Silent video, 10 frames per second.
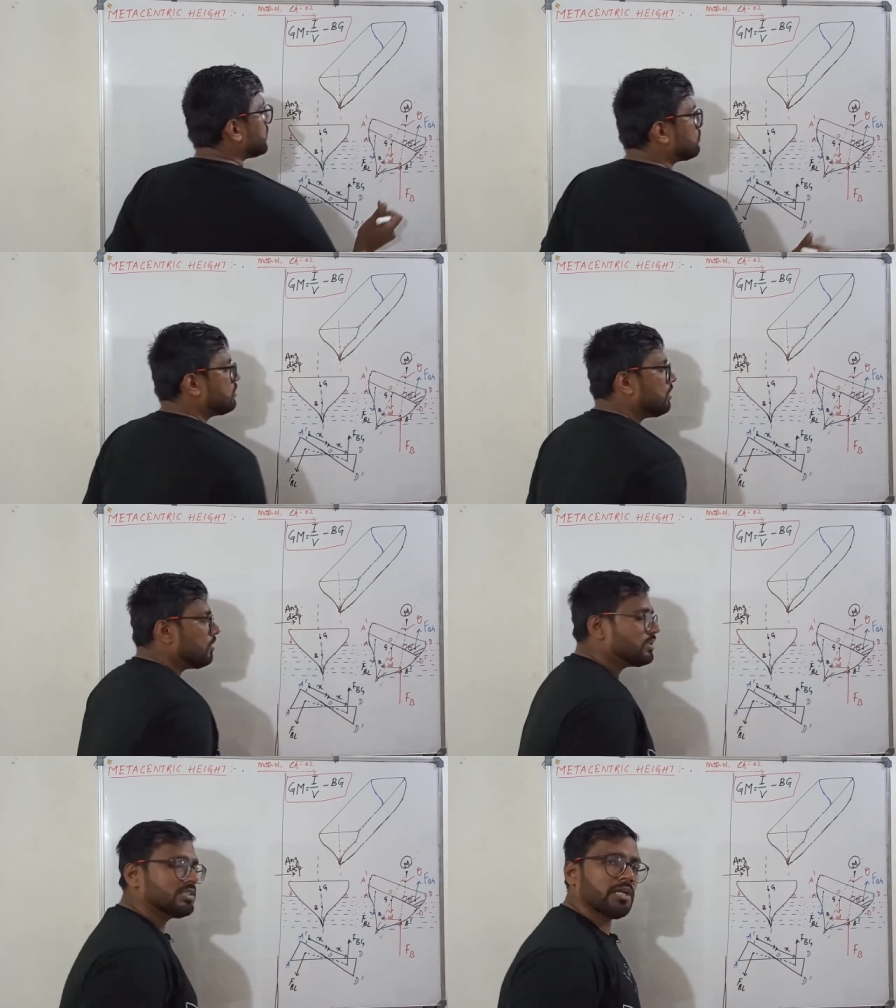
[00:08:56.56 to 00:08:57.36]
to the
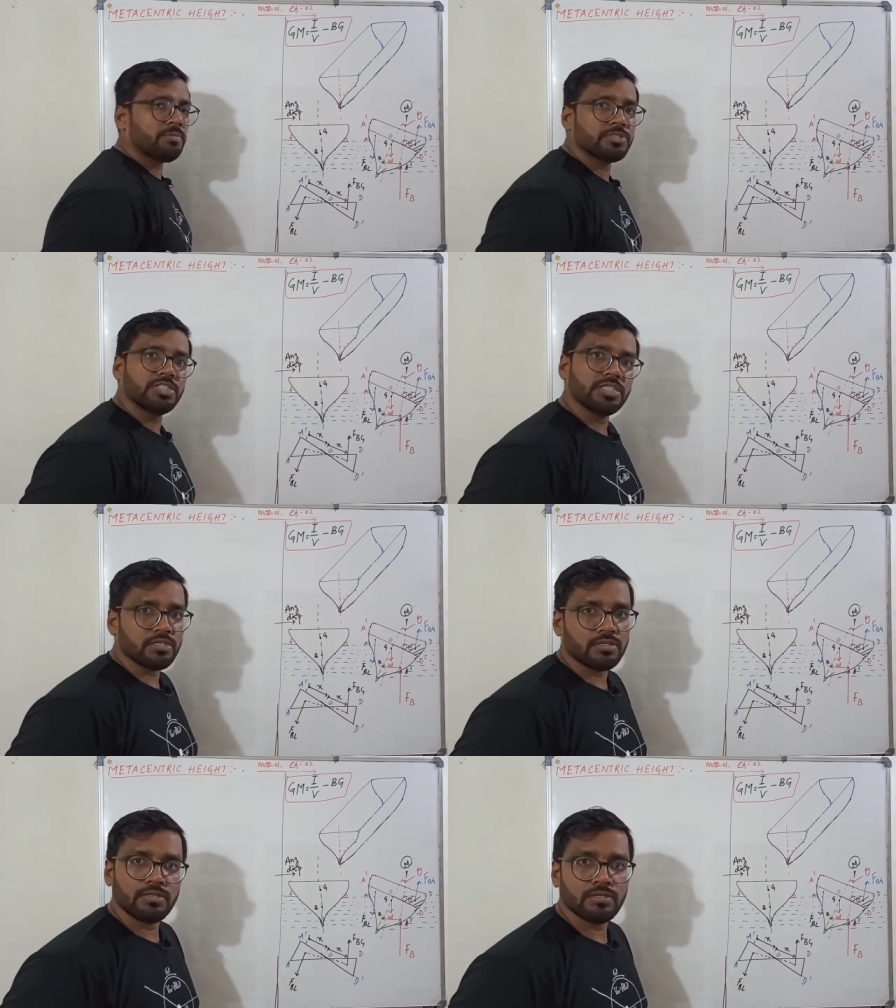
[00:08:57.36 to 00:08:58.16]
original
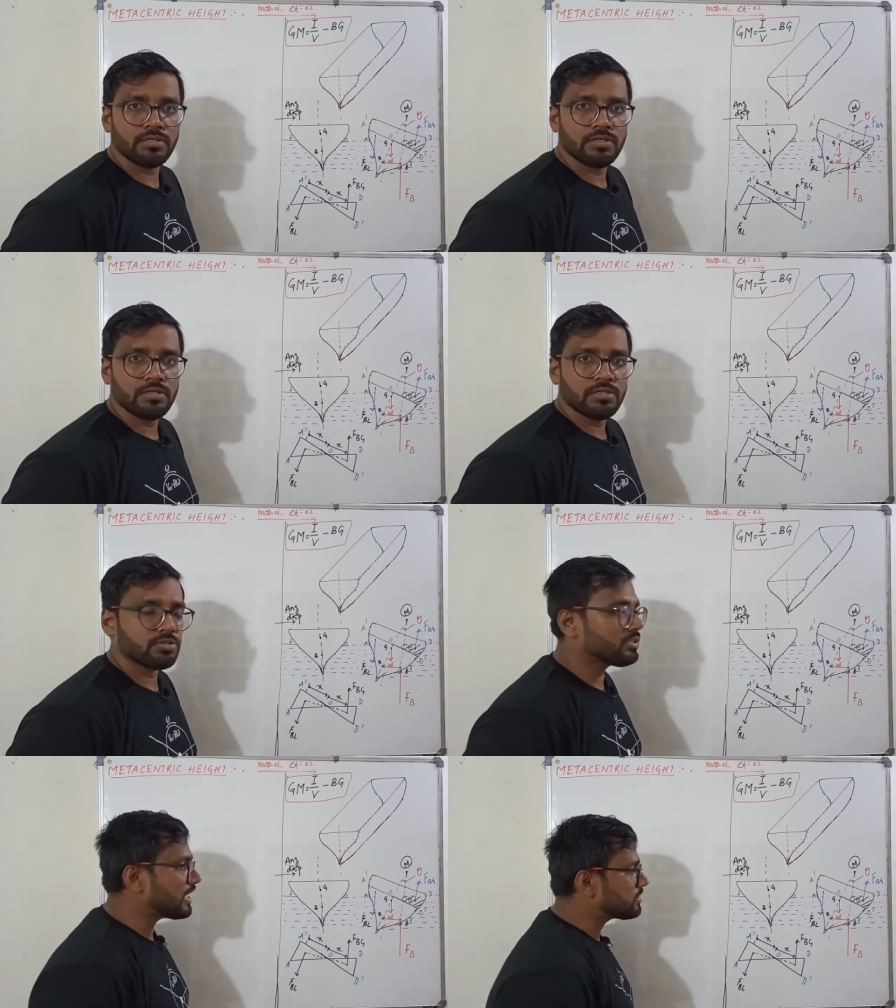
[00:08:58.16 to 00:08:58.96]
position. So
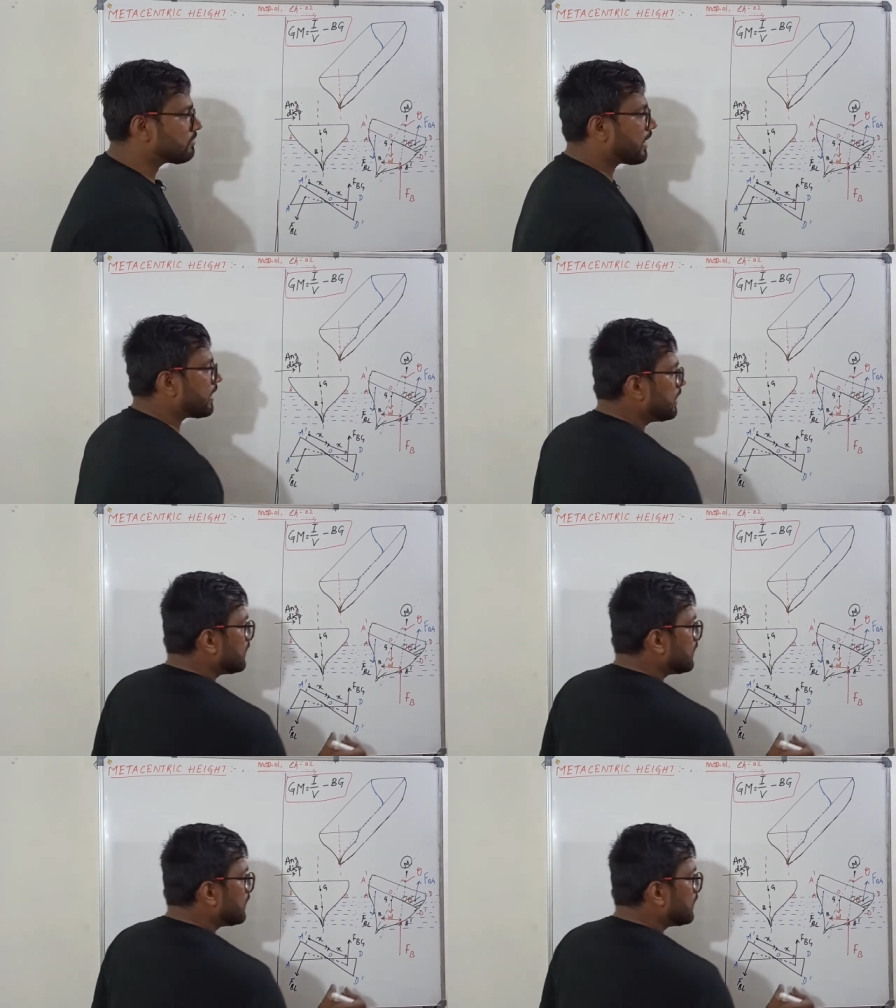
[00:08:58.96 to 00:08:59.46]
that's why